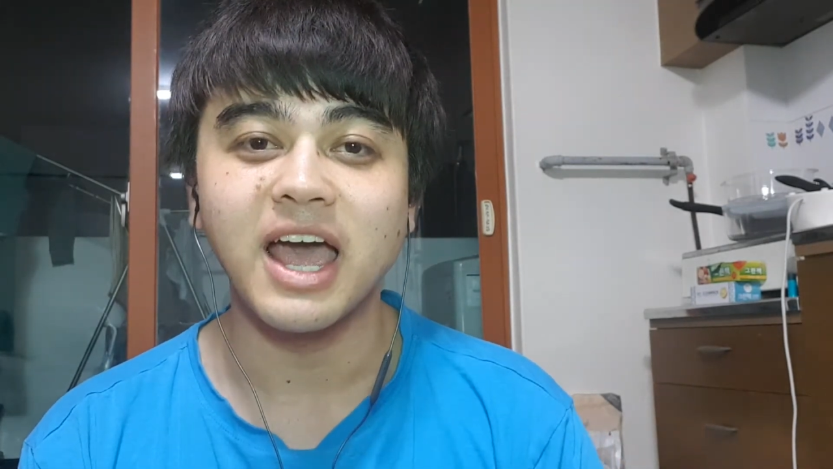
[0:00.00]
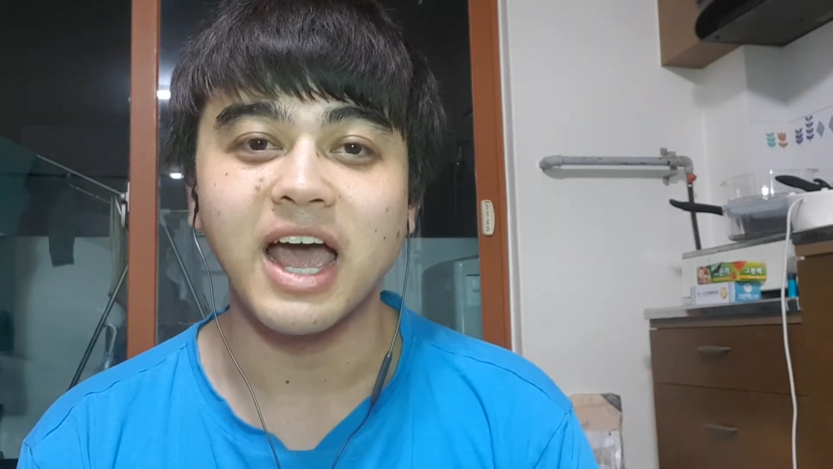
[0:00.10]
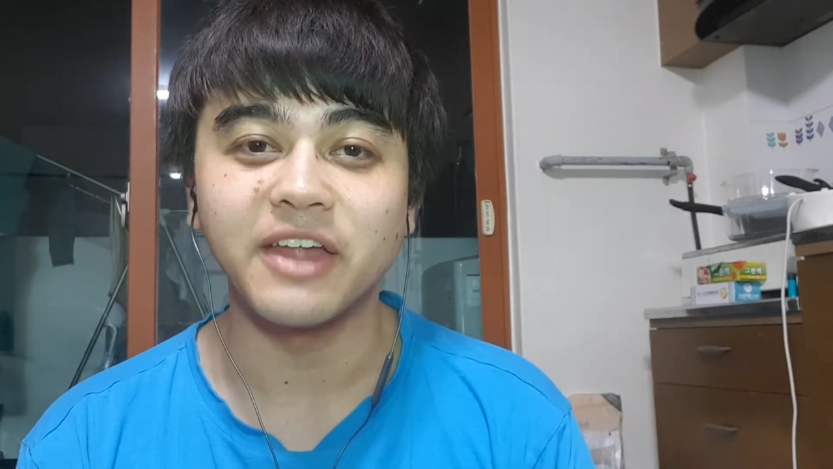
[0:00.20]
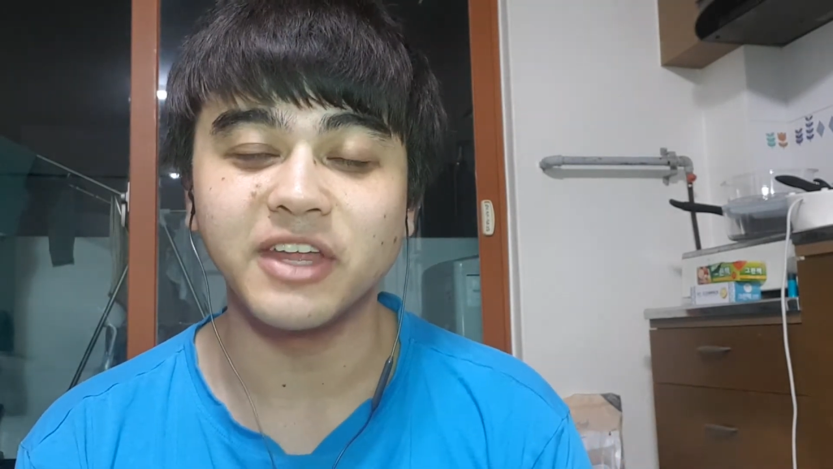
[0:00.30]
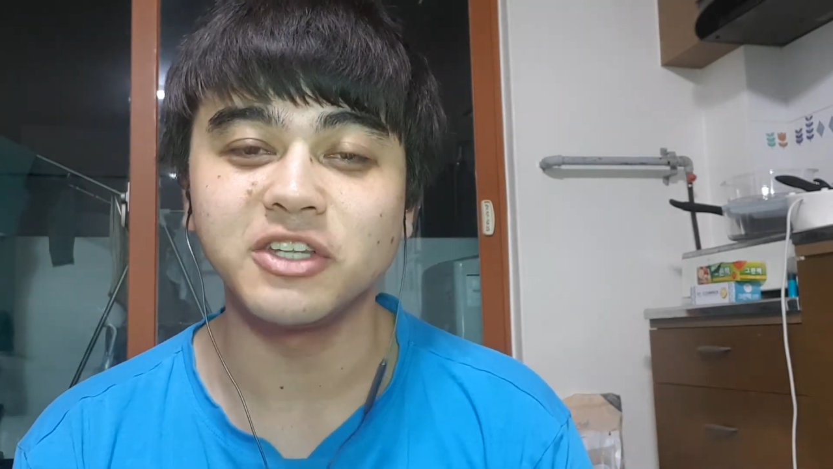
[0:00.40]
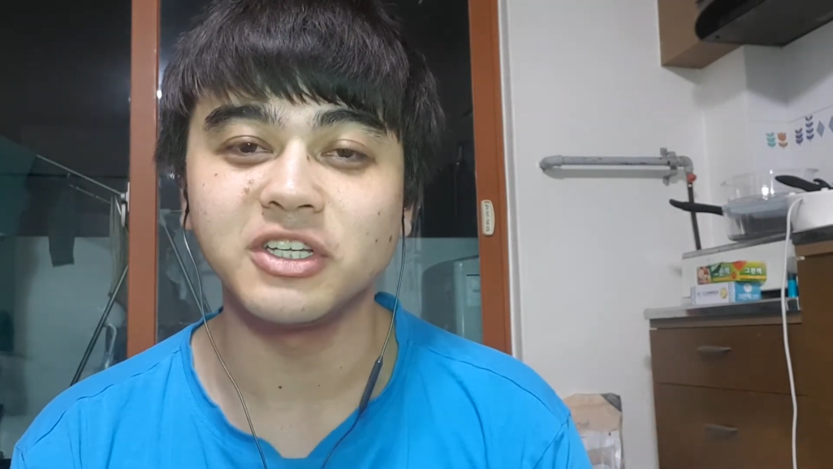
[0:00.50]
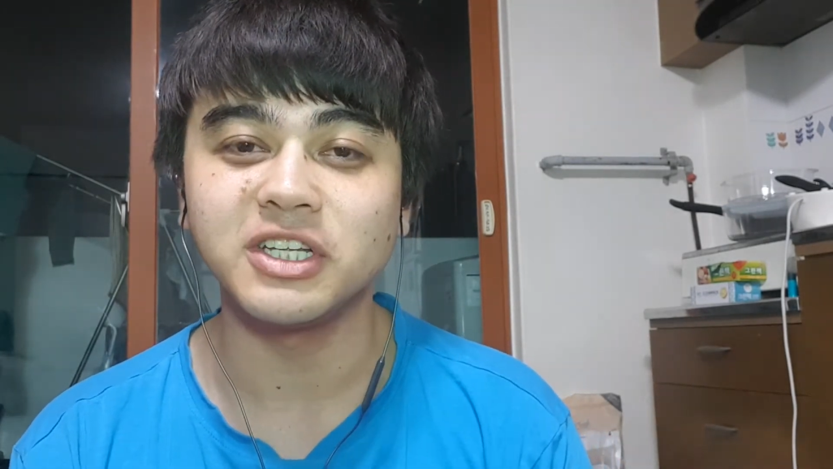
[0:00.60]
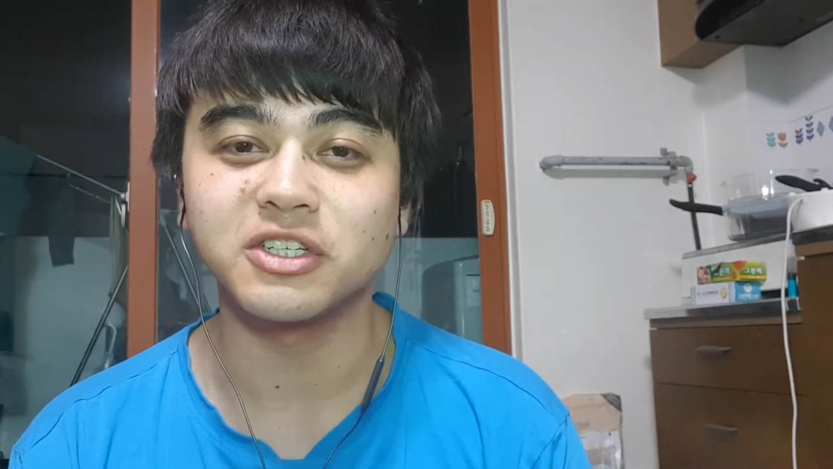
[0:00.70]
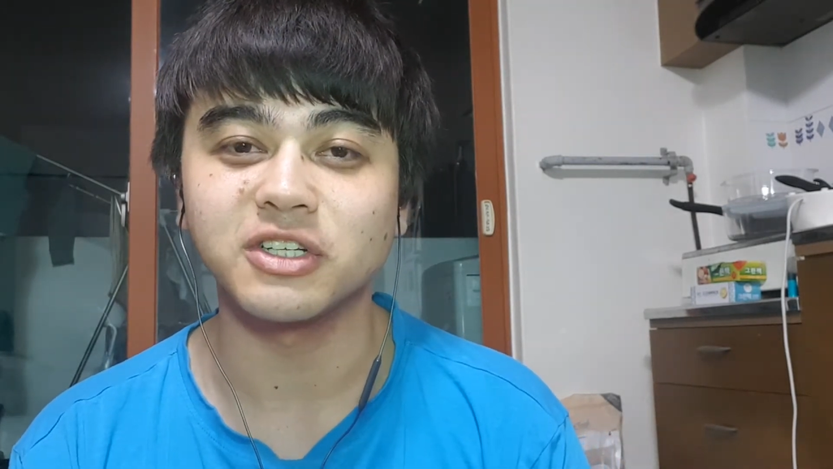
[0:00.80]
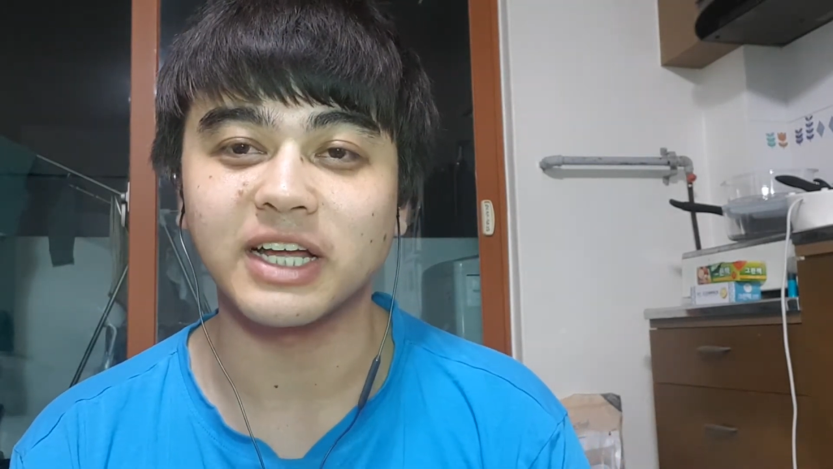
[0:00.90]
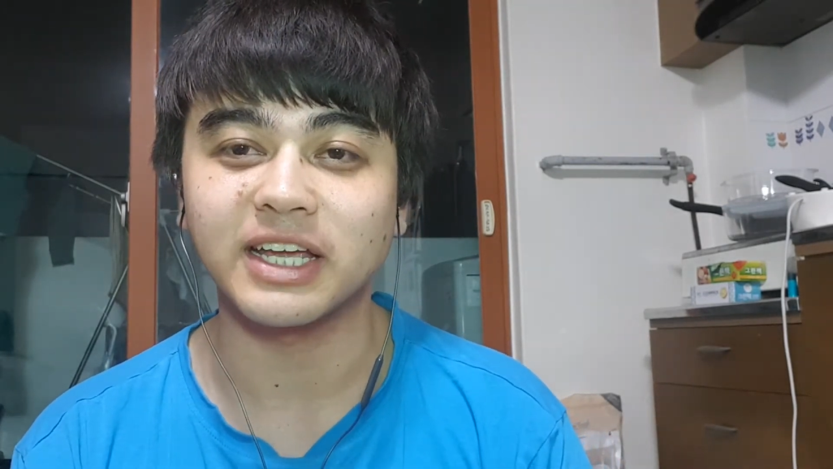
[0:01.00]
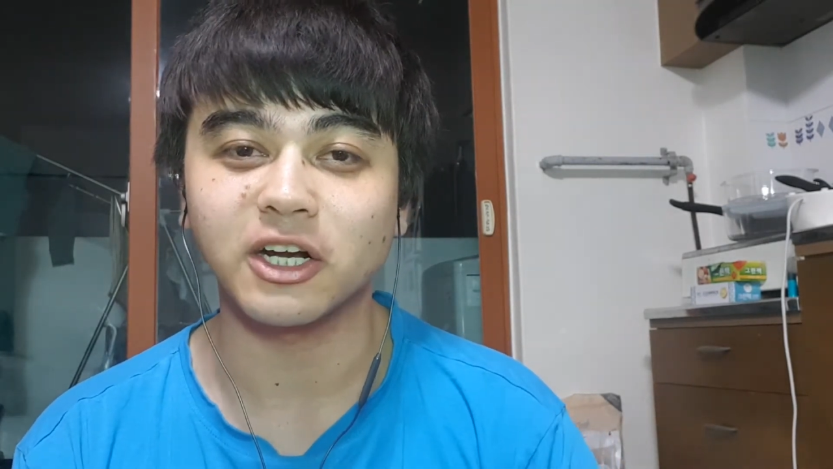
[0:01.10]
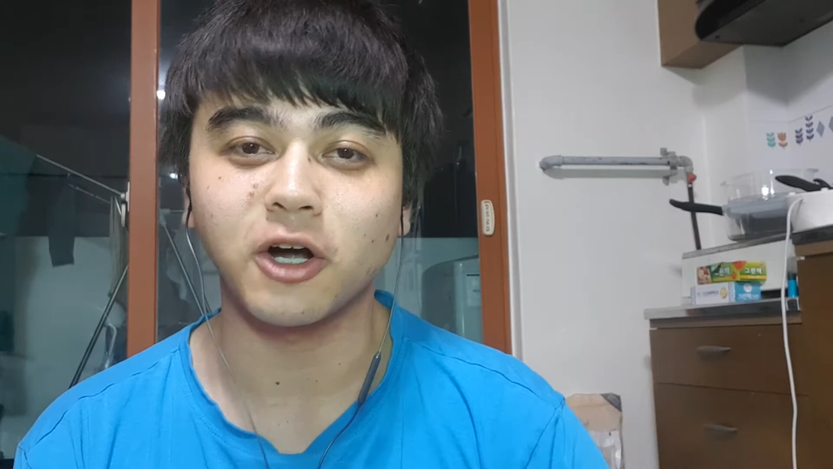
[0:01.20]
and then you need to like get a